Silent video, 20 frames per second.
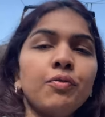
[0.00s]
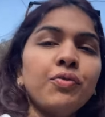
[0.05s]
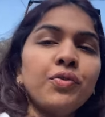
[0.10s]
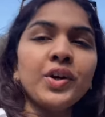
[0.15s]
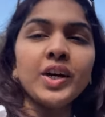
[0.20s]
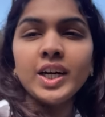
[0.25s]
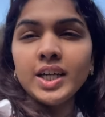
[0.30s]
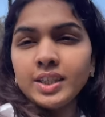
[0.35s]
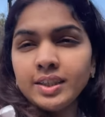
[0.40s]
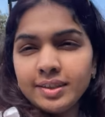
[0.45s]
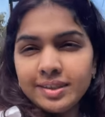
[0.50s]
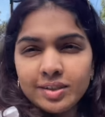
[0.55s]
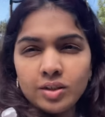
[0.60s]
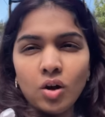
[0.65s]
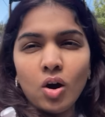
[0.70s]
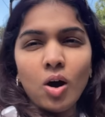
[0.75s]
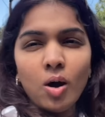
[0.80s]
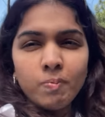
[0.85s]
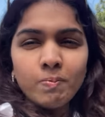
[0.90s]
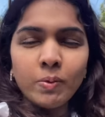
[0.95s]
first
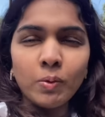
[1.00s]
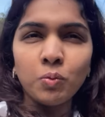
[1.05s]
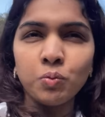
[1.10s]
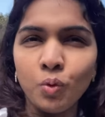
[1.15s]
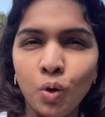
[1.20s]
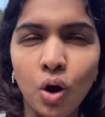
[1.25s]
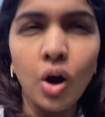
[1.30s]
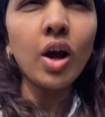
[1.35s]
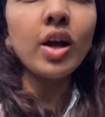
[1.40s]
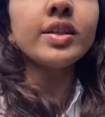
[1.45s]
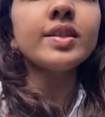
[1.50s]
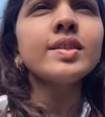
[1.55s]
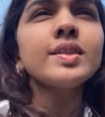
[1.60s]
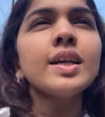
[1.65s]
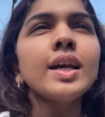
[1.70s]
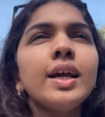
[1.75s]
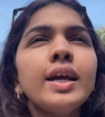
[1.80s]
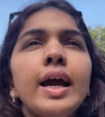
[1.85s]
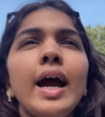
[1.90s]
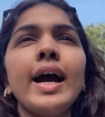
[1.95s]
stop was
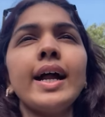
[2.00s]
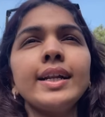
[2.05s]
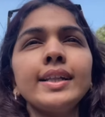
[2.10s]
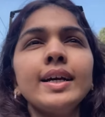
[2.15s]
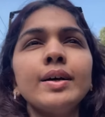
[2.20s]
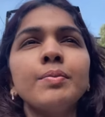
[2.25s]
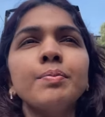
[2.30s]
at the